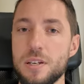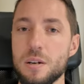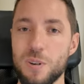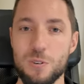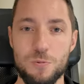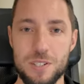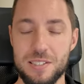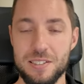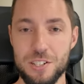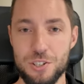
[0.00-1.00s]
thing about
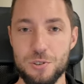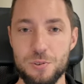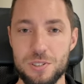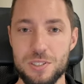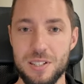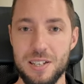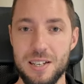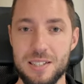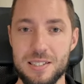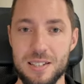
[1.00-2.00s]
residentials
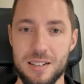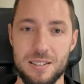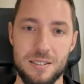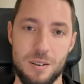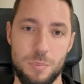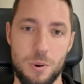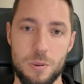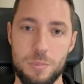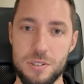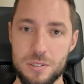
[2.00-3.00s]
is that
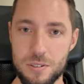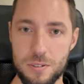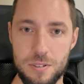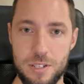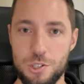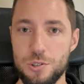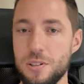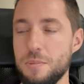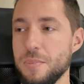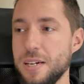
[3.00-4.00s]
apartments are
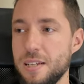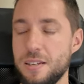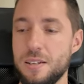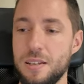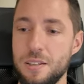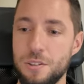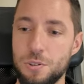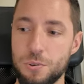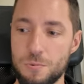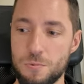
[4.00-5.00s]
naturally made
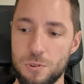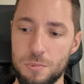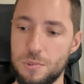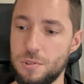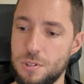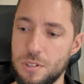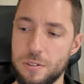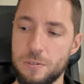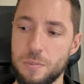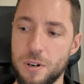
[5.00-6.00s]
into rooms
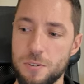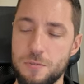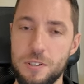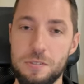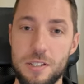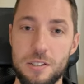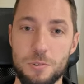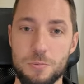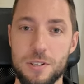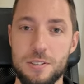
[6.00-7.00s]
that are about 15
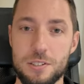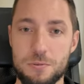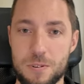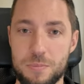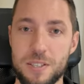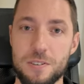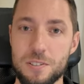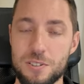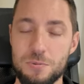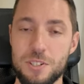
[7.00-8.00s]
to 20 square
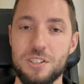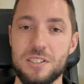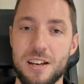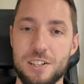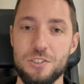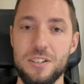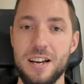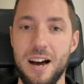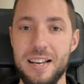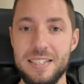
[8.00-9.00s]
meters, which is
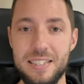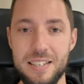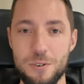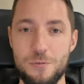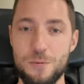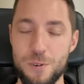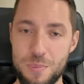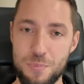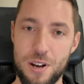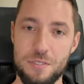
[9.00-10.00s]
actually ideal for
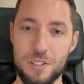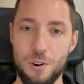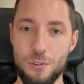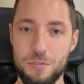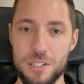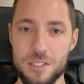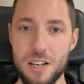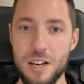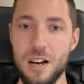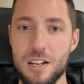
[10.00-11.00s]
a private office.
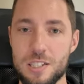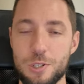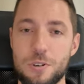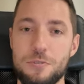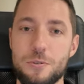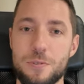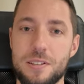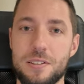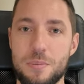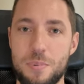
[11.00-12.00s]
So if you
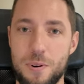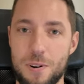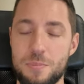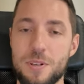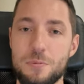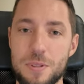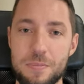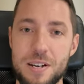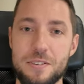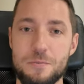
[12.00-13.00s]
rent an apartment with
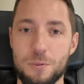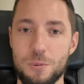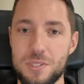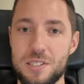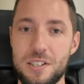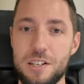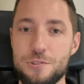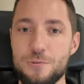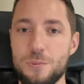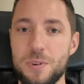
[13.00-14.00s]
many rooms,
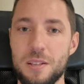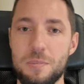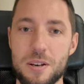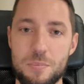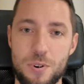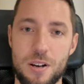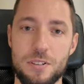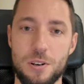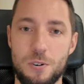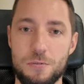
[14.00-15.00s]
each room can be a
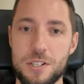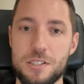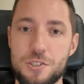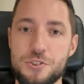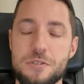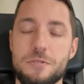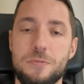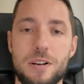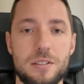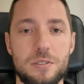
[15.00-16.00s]
private office that you
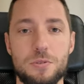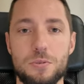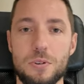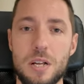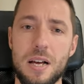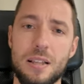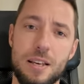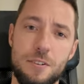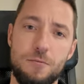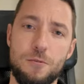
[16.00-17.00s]
can rent to
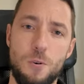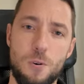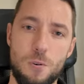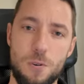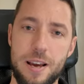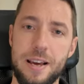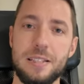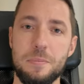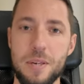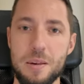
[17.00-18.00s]
like 4 or
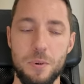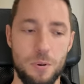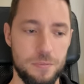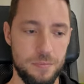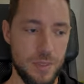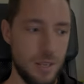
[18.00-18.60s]
8 people.